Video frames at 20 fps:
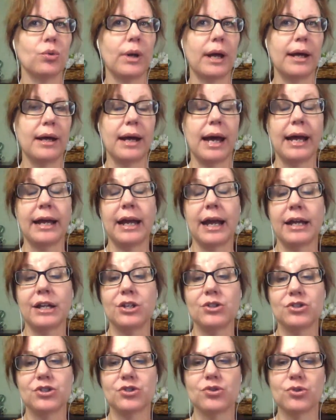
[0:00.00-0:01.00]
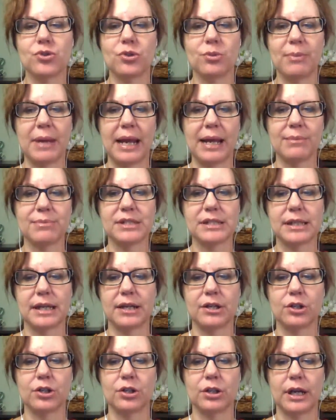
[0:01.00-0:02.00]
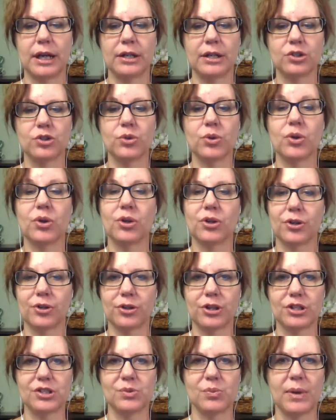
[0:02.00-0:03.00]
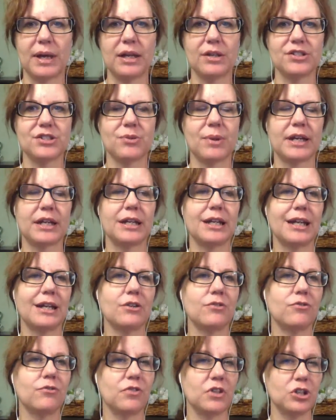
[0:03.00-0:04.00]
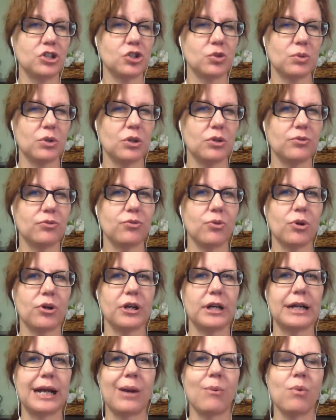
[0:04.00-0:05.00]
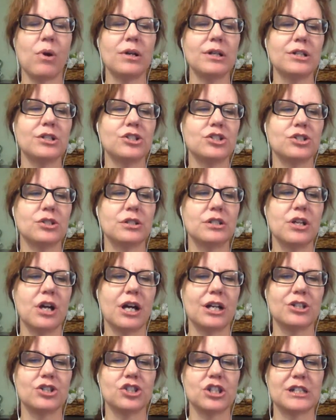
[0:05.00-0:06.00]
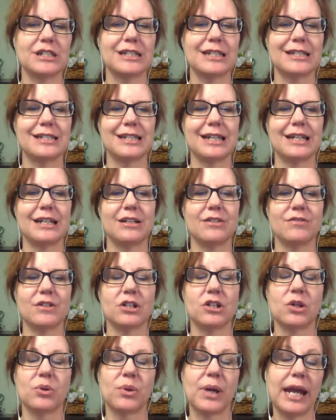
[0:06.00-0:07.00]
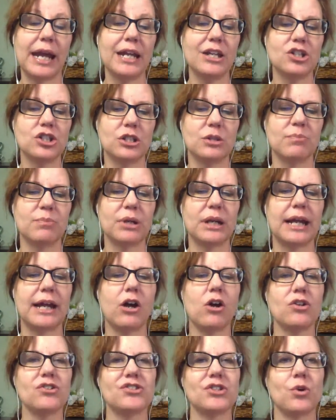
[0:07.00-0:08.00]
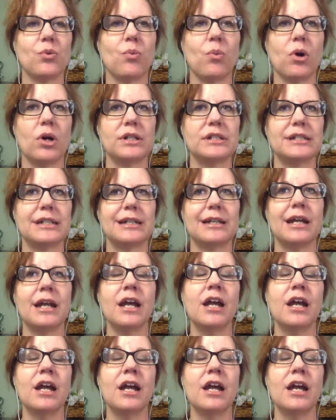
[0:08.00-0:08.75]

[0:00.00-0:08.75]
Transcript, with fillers: uh, I, I use Google Maps and, and Google Earth as well, so I could get a visual for it. I wanted not just the setting of the location, but I also wanted